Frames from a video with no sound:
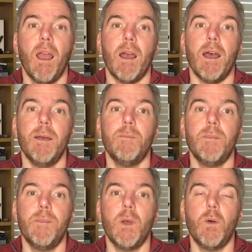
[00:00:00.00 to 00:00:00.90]

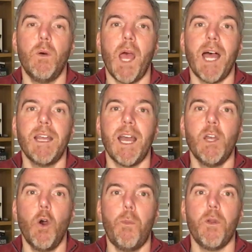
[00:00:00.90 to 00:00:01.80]
I
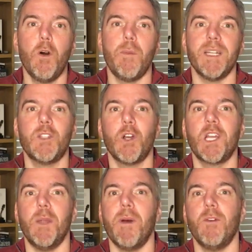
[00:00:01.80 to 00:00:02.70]
open up by
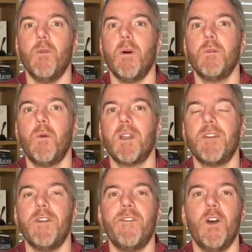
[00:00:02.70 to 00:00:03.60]
talking about what I
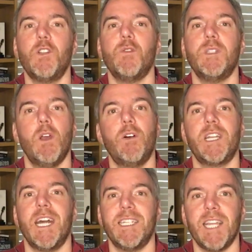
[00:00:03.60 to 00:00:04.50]
refer to as the
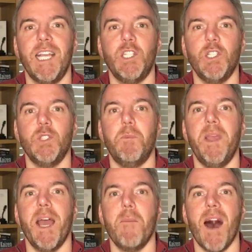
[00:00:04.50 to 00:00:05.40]
organisation's
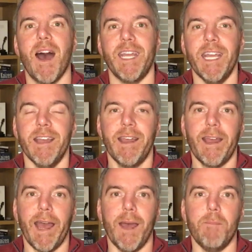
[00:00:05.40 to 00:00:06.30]
BMI,
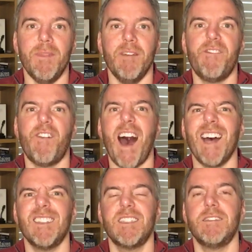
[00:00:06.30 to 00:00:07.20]
the
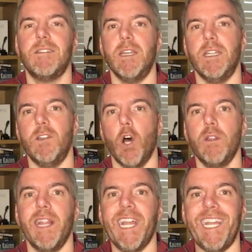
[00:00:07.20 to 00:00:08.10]
fat, the
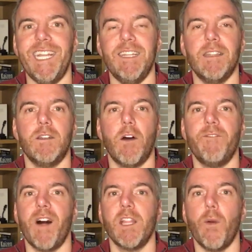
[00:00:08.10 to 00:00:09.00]
non-lean, the
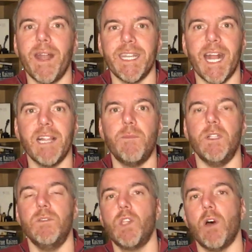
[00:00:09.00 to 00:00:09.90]
non-value added
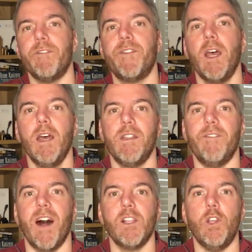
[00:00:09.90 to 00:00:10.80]
elements of the
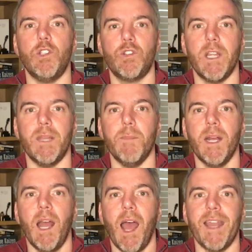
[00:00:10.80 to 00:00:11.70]
value stream,
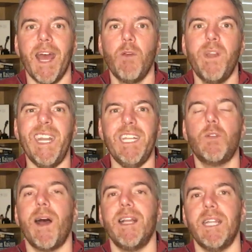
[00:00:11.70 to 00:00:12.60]
and how we need
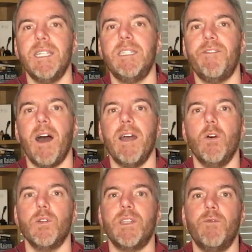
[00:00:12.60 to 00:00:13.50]
to identify
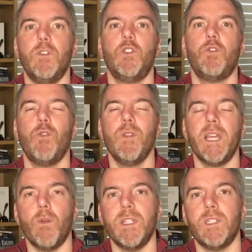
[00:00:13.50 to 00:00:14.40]
those if we're truly
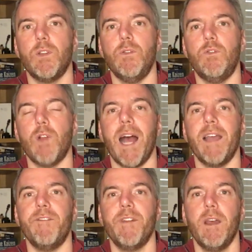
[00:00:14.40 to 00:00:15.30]
going to
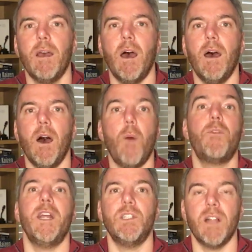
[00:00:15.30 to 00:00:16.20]
drive
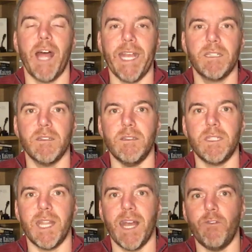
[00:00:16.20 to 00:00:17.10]
operational excellence
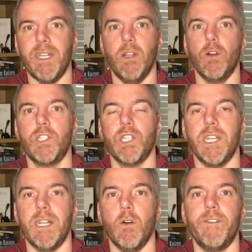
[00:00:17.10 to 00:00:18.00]
and that reduction
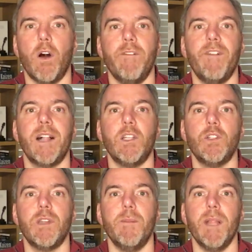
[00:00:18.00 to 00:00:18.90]
in overall value
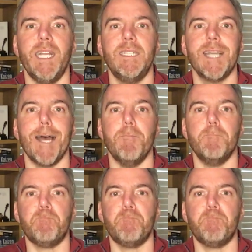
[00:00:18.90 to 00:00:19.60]
stream lead time.